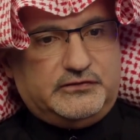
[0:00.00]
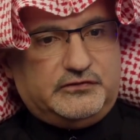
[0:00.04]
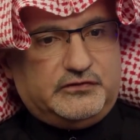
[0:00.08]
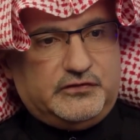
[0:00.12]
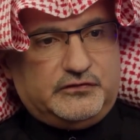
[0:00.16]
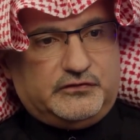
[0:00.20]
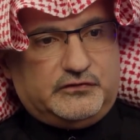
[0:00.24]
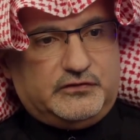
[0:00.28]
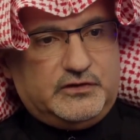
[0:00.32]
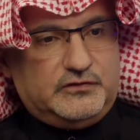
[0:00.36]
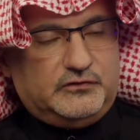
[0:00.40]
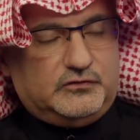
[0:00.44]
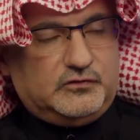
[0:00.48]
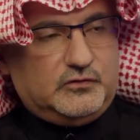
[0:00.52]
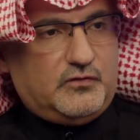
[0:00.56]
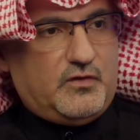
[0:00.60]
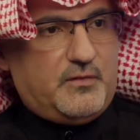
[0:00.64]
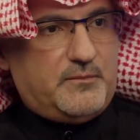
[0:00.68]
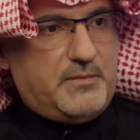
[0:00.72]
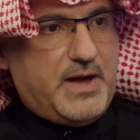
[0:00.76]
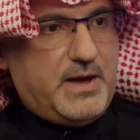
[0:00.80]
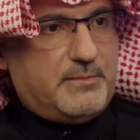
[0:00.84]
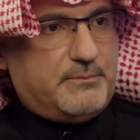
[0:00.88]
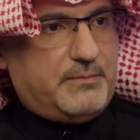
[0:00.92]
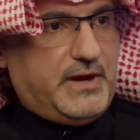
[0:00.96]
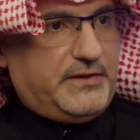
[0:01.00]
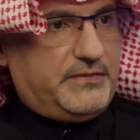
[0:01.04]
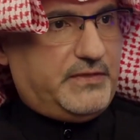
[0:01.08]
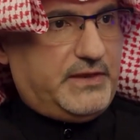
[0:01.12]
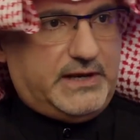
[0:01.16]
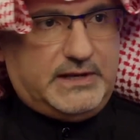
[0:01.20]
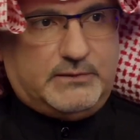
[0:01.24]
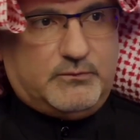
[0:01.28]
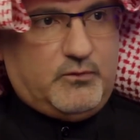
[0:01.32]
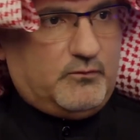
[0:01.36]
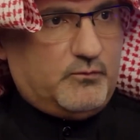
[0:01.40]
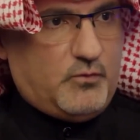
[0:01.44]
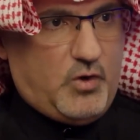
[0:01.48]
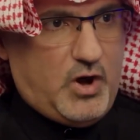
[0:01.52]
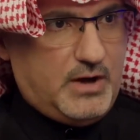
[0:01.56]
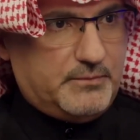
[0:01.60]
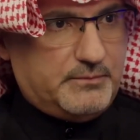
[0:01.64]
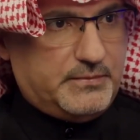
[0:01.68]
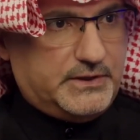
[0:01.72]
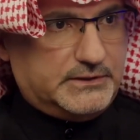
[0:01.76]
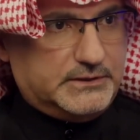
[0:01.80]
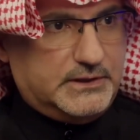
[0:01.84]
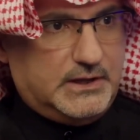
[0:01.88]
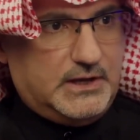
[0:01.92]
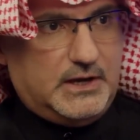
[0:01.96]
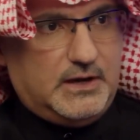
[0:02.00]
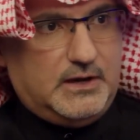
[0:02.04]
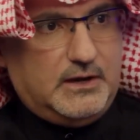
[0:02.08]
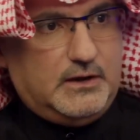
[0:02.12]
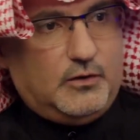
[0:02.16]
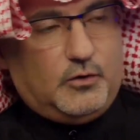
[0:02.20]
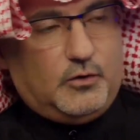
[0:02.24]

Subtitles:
existence of a man by the name of Muhammad,